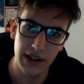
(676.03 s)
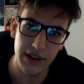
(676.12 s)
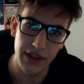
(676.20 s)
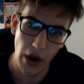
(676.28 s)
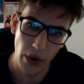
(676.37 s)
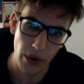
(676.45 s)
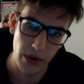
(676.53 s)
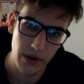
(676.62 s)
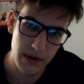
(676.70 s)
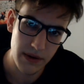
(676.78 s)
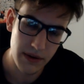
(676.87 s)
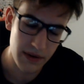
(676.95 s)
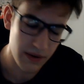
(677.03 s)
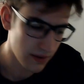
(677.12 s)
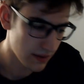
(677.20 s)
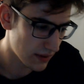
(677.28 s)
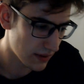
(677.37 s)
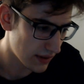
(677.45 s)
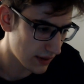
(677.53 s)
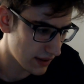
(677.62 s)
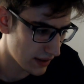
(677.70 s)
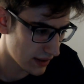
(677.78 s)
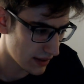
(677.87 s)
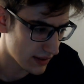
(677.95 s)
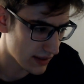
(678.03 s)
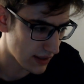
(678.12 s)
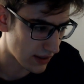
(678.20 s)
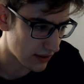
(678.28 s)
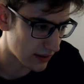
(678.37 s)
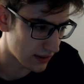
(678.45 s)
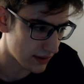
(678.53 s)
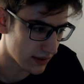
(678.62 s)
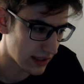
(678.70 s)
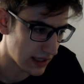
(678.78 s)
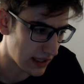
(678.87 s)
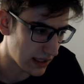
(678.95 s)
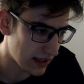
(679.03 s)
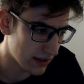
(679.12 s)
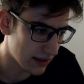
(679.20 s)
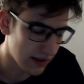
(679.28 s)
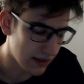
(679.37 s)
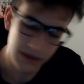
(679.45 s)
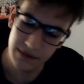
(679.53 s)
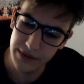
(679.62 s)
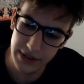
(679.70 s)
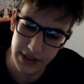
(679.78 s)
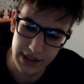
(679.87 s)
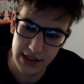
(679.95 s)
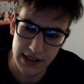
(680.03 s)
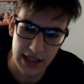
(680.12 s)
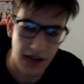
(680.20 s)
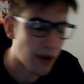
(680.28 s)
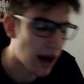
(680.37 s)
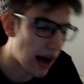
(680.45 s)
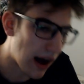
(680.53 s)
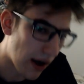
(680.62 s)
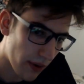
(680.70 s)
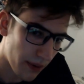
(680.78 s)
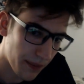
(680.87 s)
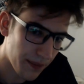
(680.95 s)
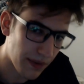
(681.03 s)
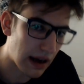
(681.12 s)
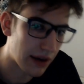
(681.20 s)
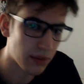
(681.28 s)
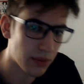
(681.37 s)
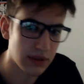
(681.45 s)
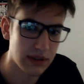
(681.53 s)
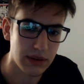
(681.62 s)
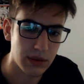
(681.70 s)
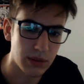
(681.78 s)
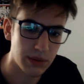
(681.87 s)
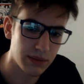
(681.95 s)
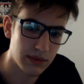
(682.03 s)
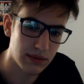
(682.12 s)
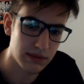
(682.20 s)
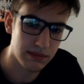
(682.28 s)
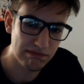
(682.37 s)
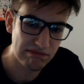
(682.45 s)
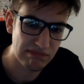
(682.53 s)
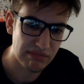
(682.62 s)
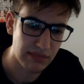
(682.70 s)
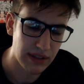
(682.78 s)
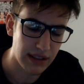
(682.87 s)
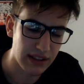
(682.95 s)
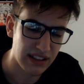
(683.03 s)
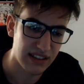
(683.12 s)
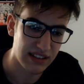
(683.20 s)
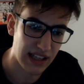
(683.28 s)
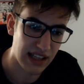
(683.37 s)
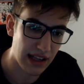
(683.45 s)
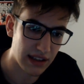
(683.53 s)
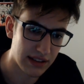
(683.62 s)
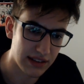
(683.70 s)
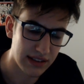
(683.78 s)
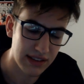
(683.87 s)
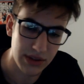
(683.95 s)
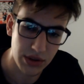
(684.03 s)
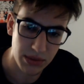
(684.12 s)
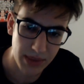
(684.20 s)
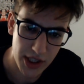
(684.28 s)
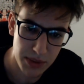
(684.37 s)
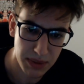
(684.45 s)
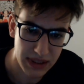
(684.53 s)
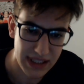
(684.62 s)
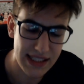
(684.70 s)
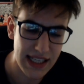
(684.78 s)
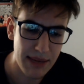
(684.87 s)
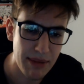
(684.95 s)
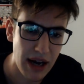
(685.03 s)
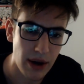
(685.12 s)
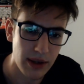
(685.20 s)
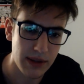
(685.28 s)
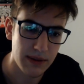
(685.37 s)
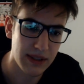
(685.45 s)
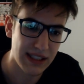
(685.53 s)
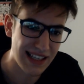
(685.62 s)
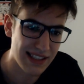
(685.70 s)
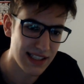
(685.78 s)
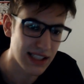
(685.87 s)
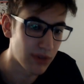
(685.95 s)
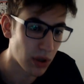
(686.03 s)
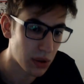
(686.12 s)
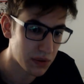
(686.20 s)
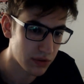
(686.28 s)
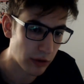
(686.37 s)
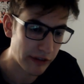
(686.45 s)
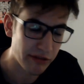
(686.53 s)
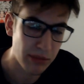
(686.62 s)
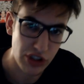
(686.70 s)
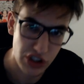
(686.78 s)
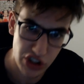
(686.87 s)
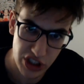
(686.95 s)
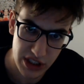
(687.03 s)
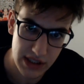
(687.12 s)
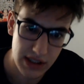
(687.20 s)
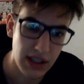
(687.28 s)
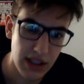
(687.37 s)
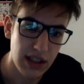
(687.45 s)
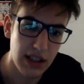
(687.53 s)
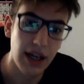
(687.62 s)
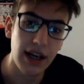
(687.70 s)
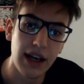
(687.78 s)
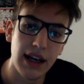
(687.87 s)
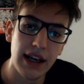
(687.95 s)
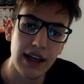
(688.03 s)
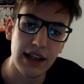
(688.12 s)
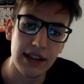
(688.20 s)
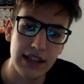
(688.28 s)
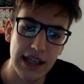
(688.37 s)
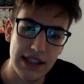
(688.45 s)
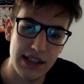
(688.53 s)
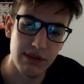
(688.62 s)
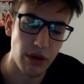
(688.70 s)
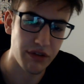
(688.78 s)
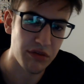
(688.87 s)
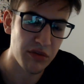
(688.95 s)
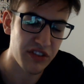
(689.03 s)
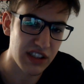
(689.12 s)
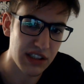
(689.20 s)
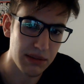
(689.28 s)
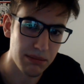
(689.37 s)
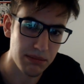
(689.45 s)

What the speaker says: No. So he somehow, I don't want to tell too much, but he somehow gets involved with magicians and gets involved with the